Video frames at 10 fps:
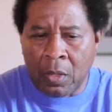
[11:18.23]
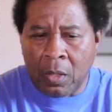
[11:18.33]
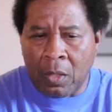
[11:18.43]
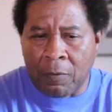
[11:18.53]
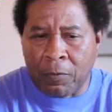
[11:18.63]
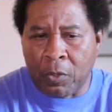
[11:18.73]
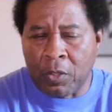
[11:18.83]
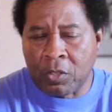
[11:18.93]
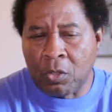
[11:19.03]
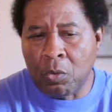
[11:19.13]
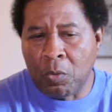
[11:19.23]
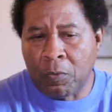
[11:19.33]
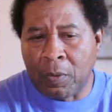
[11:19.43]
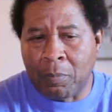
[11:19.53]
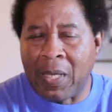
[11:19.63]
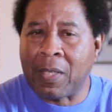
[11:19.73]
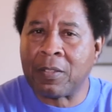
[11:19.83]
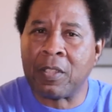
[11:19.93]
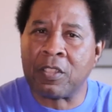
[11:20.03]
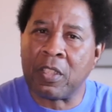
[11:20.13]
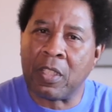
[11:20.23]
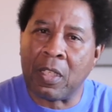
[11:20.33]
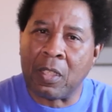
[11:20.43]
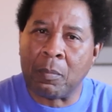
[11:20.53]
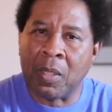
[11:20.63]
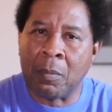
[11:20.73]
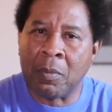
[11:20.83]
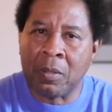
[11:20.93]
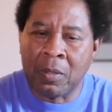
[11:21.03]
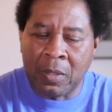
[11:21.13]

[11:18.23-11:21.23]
uh, first school for blacks in the state of Alabama,